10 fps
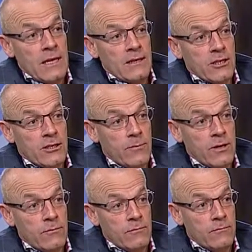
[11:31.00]
that she'd
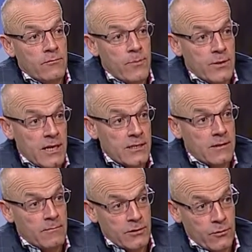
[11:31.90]
been repossessed
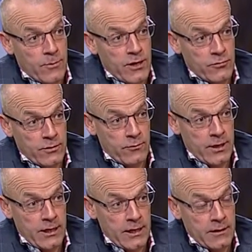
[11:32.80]
and was going back through the
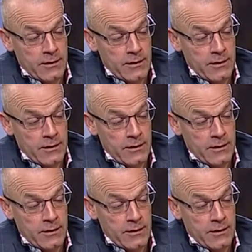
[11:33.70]
ring again.